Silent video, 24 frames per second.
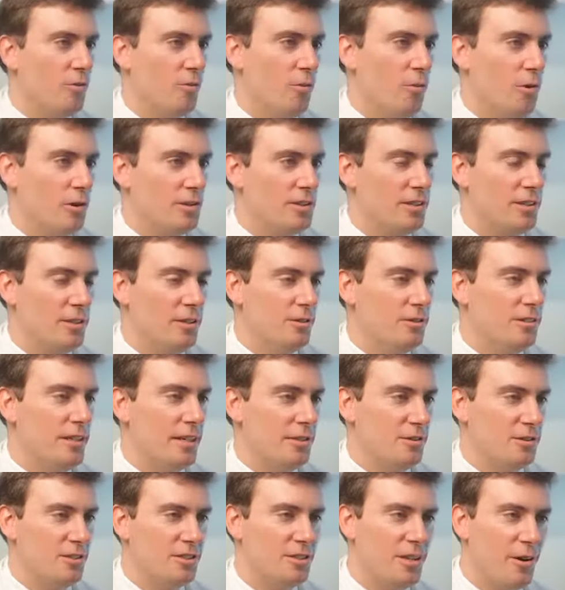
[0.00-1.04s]
want to use
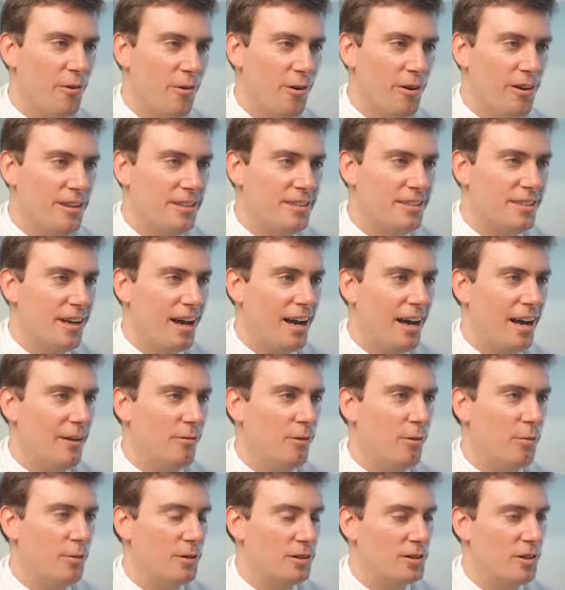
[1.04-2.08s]
nasal steroids, I
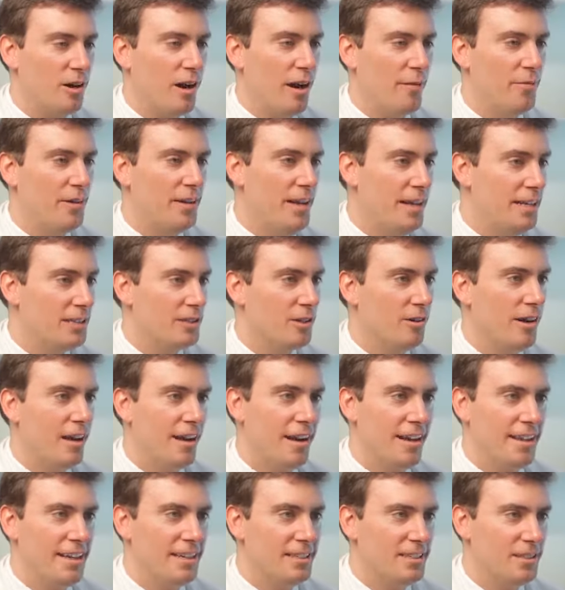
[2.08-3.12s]
will prescribe a nasal
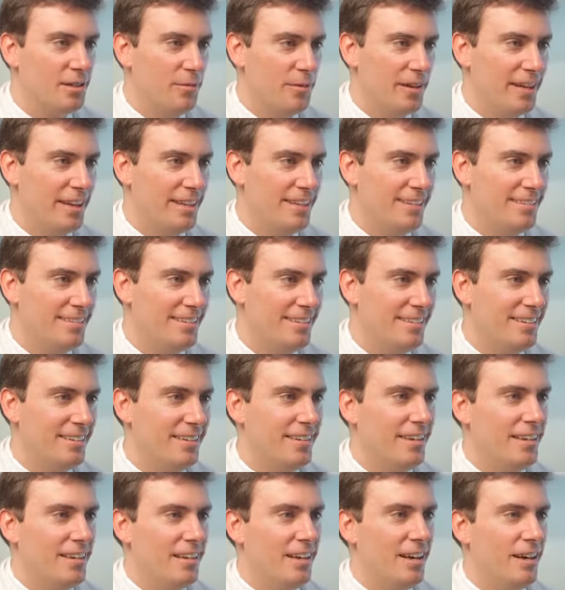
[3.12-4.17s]
antihistamine,
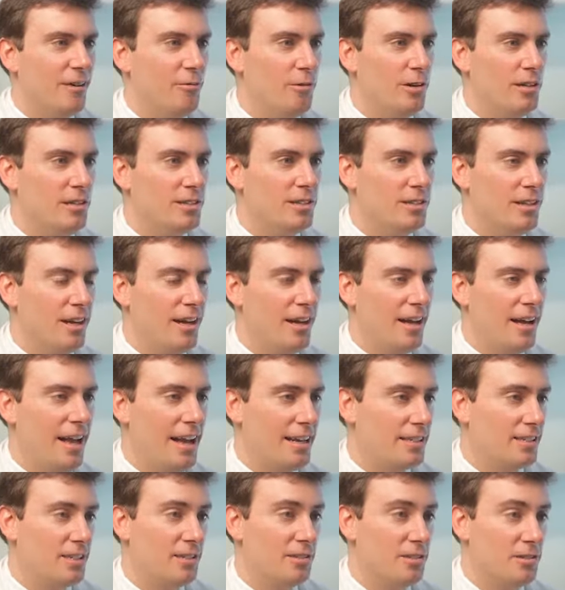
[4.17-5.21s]
which
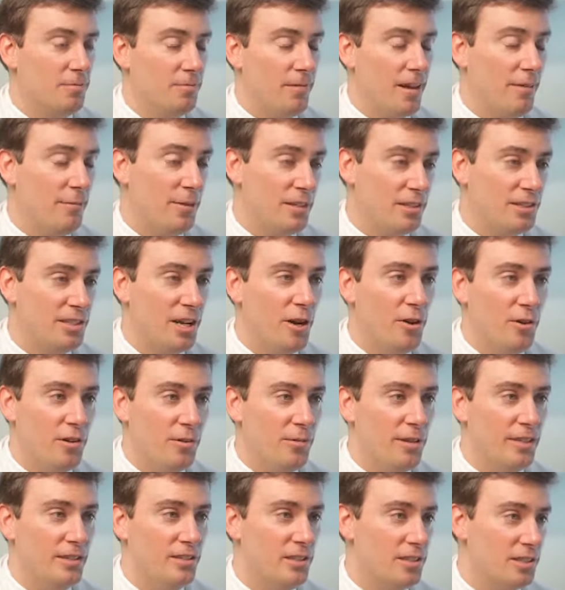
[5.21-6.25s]
actually have been shown to
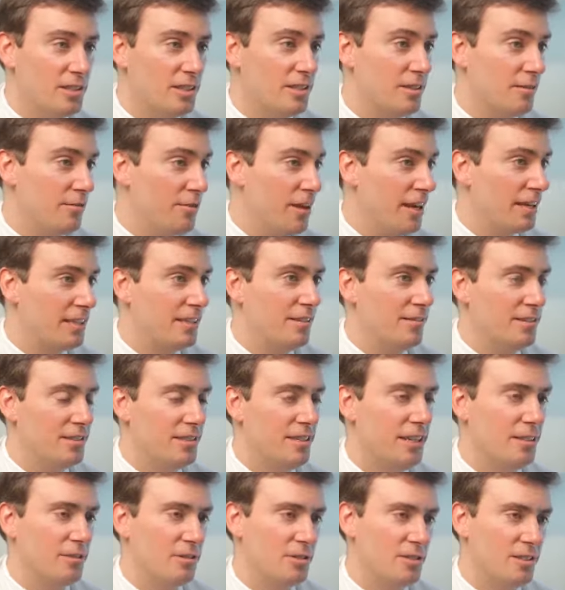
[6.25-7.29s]
be just as effective as
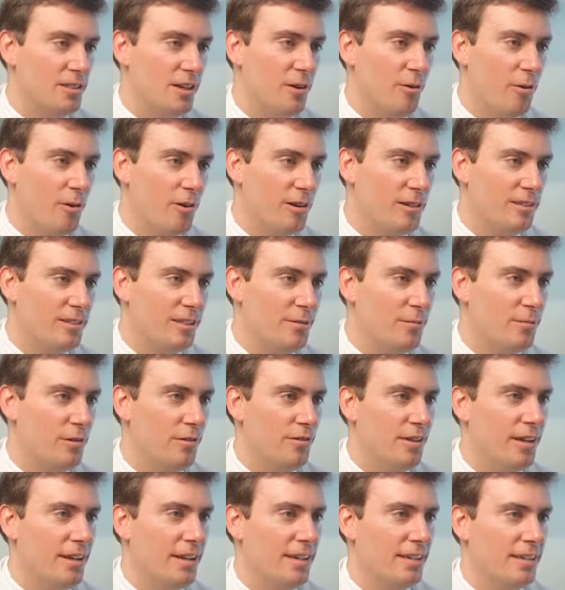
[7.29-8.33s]
nasal steroids in
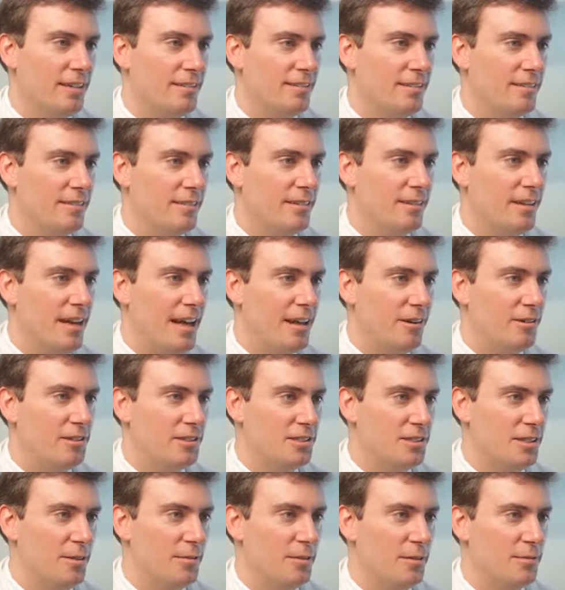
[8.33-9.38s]
preventing allergy
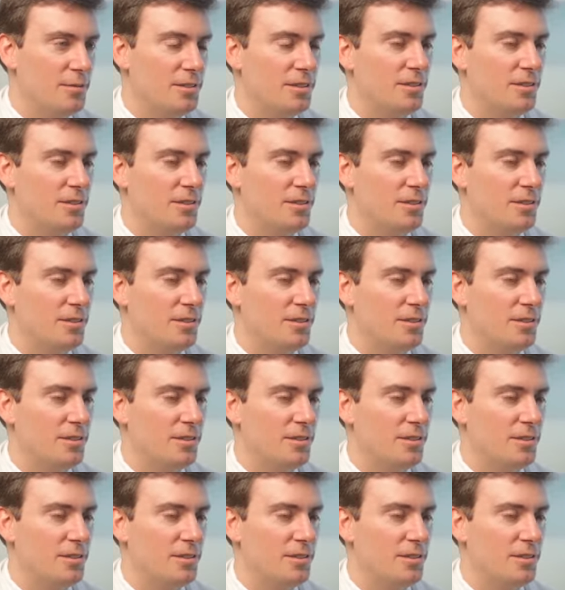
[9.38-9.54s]
symptoms.